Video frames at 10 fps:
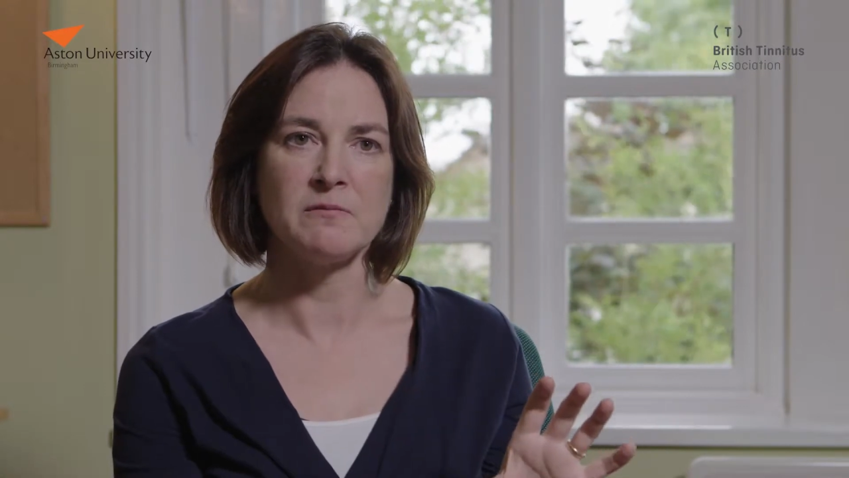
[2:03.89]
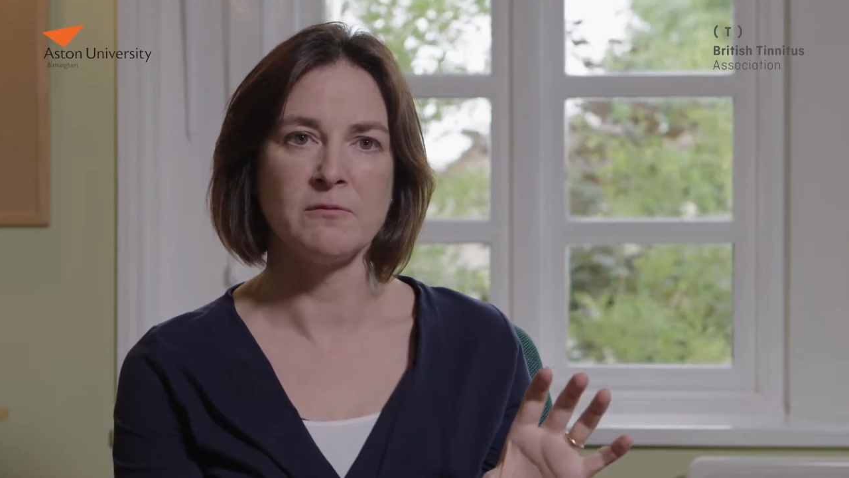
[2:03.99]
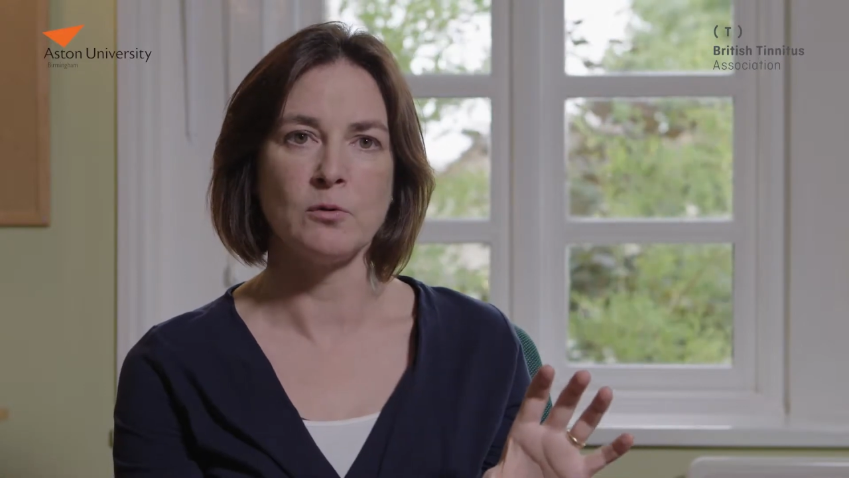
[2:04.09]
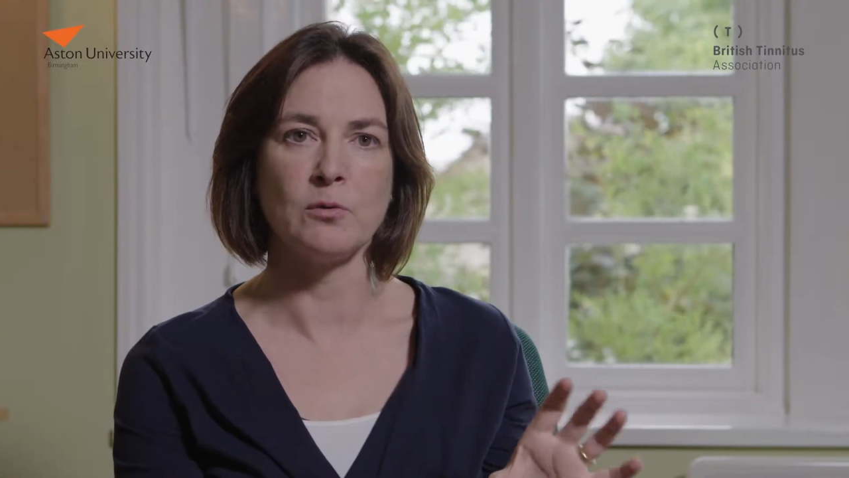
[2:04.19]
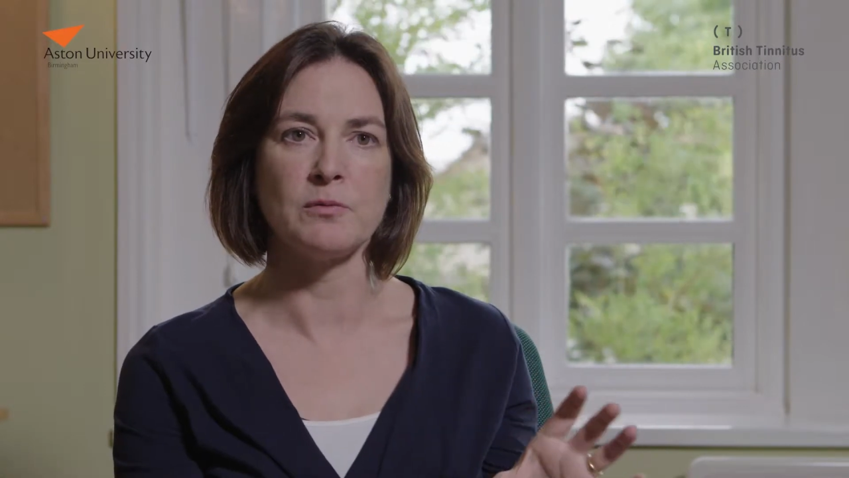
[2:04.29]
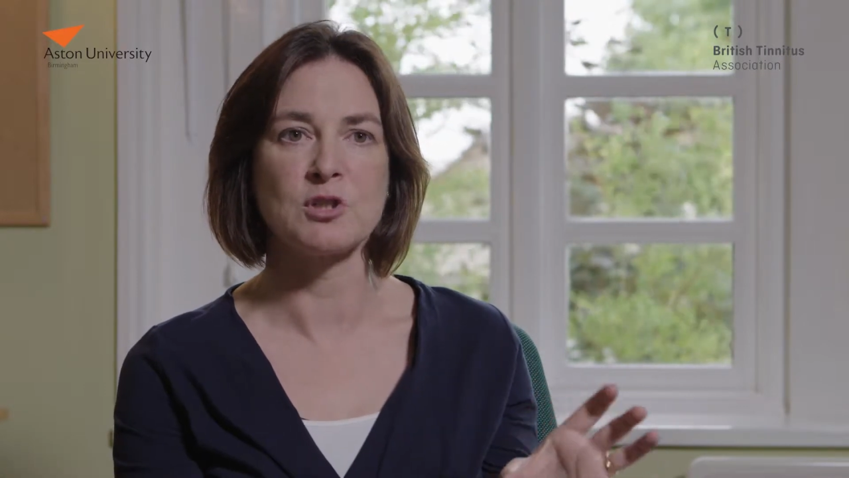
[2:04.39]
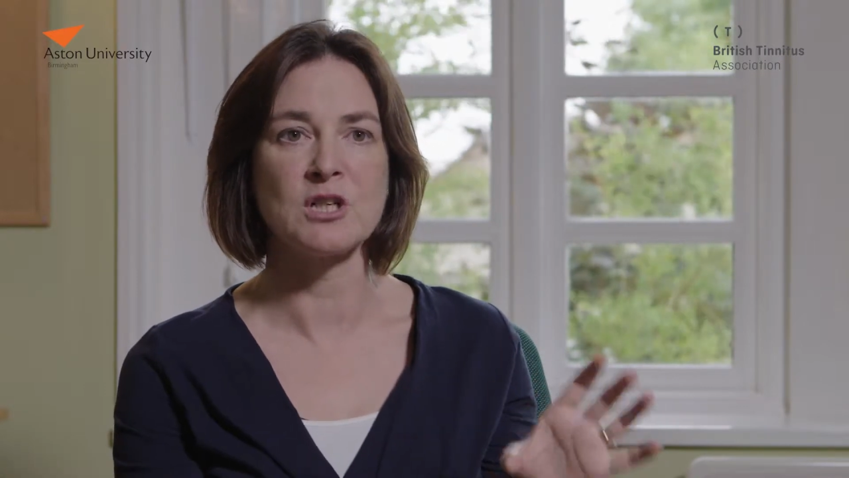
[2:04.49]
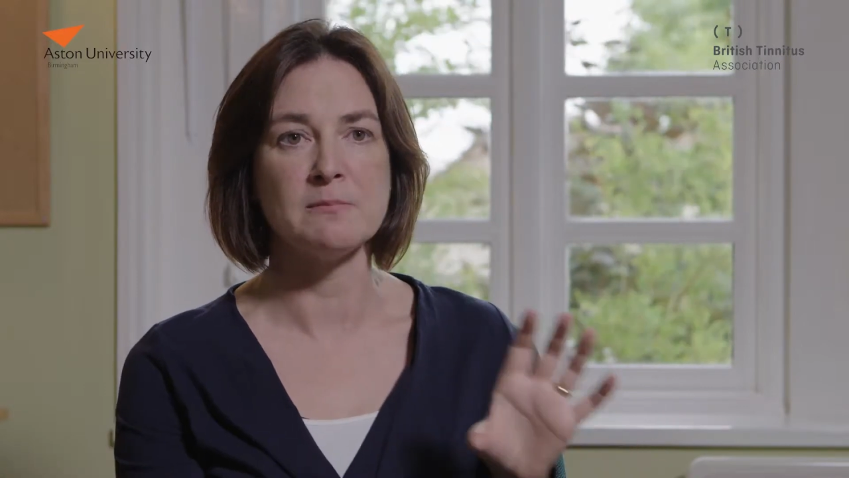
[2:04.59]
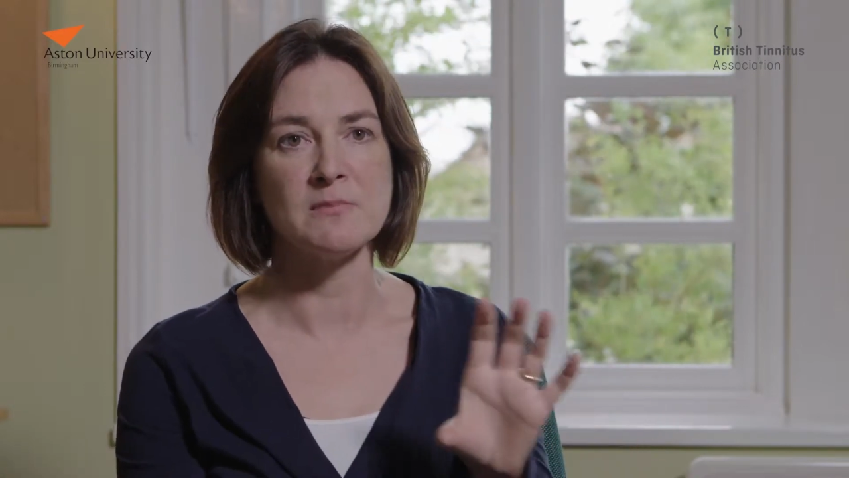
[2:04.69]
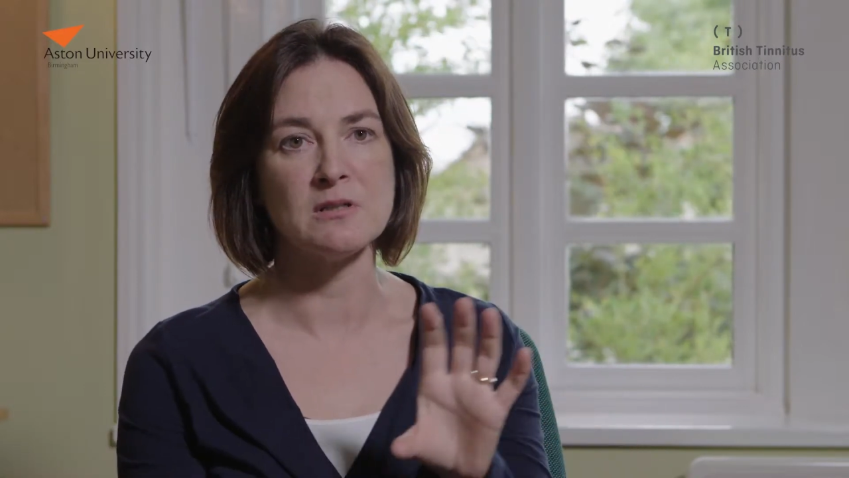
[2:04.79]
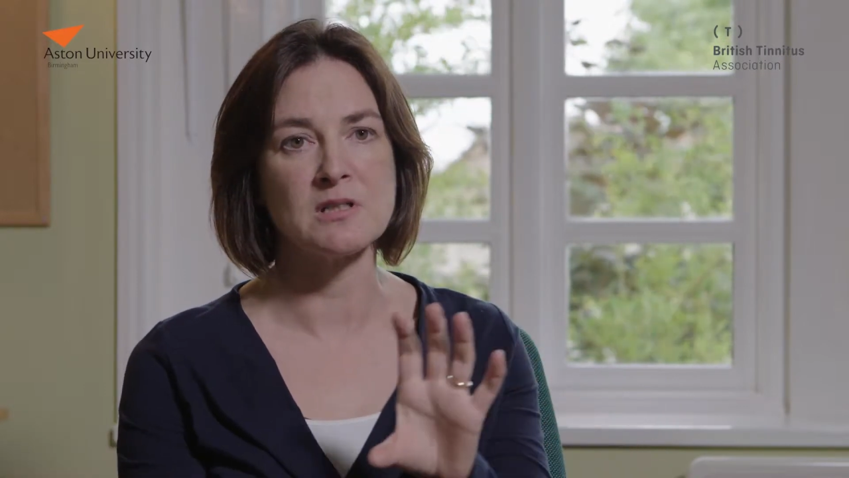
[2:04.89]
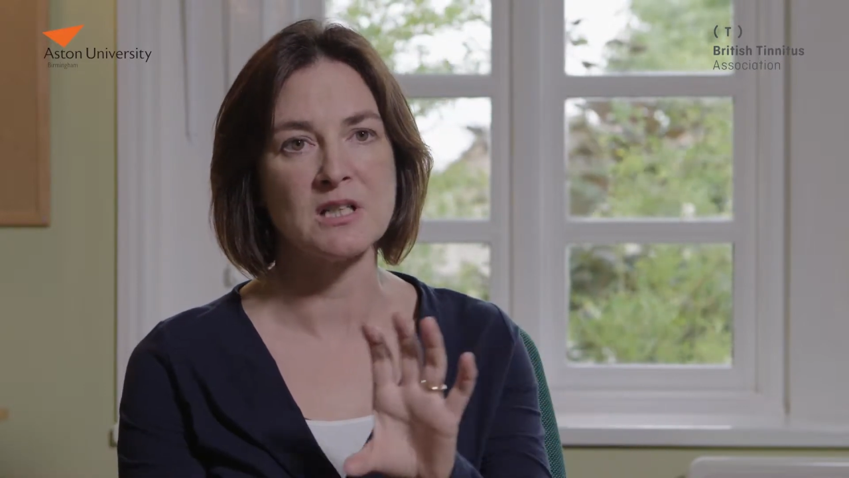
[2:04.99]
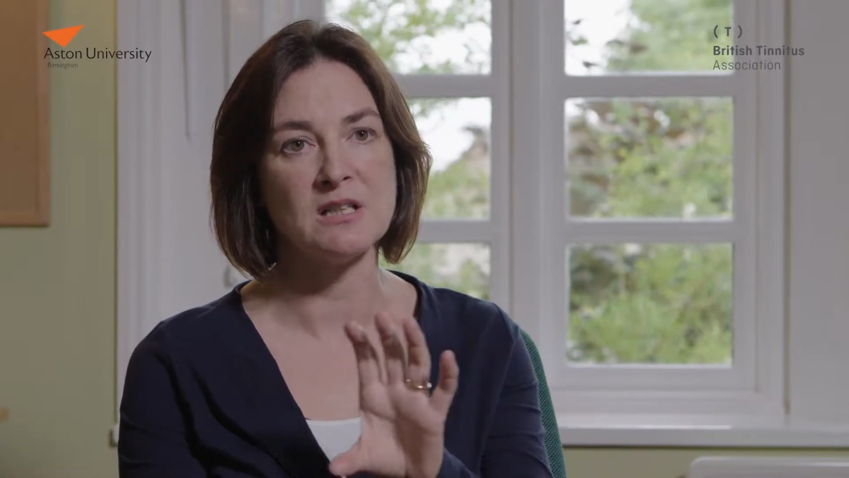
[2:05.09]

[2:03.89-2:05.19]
for the treatment,